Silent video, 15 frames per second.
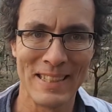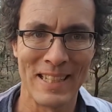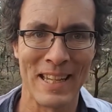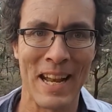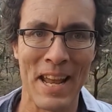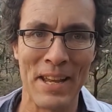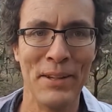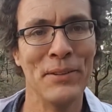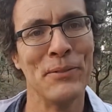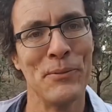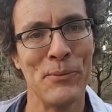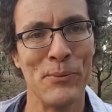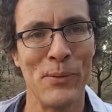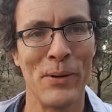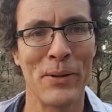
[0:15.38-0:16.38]
G'day,
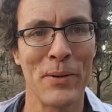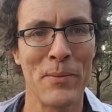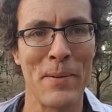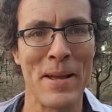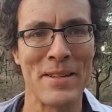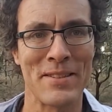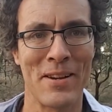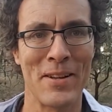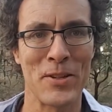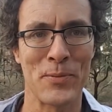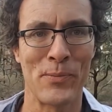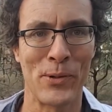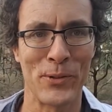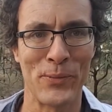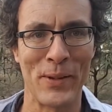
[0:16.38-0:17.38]
welcome to Mad
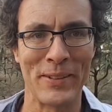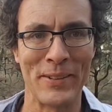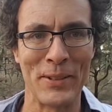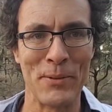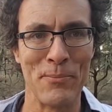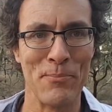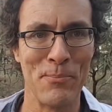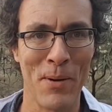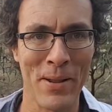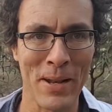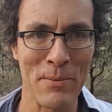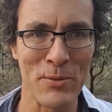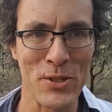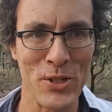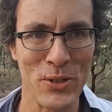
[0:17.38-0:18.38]
Scientist Prosecting. My
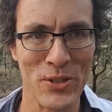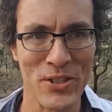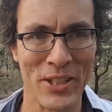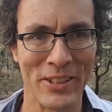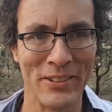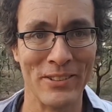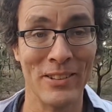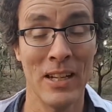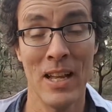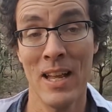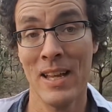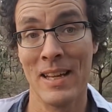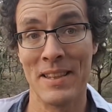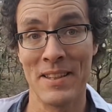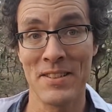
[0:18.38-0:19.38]
name's Stuart Chignall,
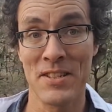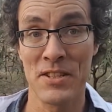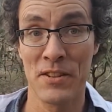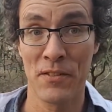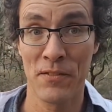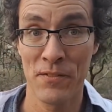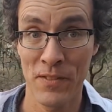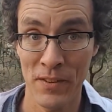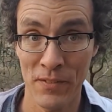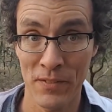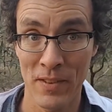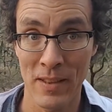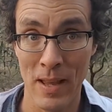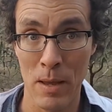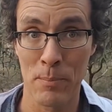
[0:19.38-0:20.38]
and this is the
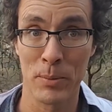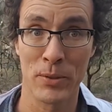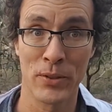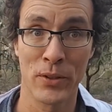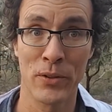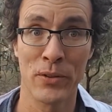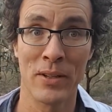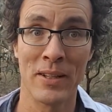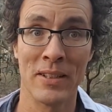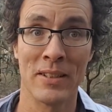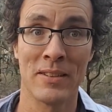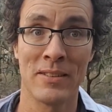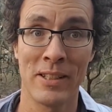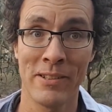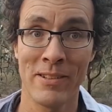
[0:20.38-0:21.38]
fifth episode in
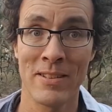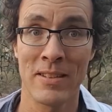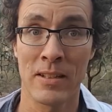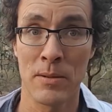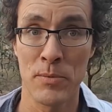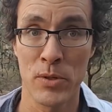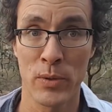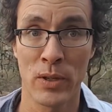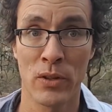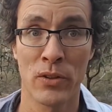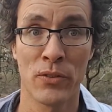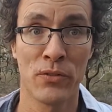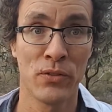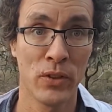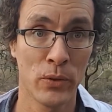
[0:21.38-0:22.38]
the series that I'm doing
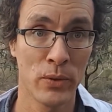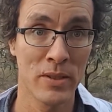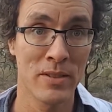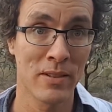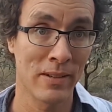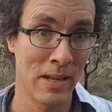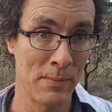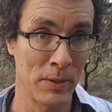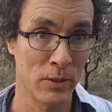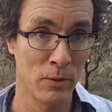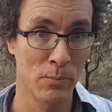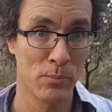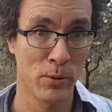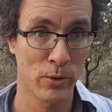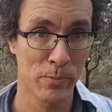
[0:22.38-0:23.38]
on the fluid dynamics
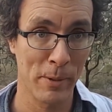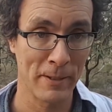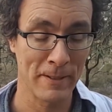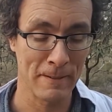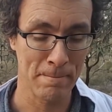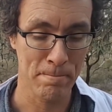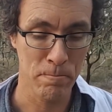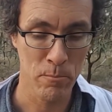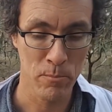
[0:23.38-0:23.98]
of prospecting.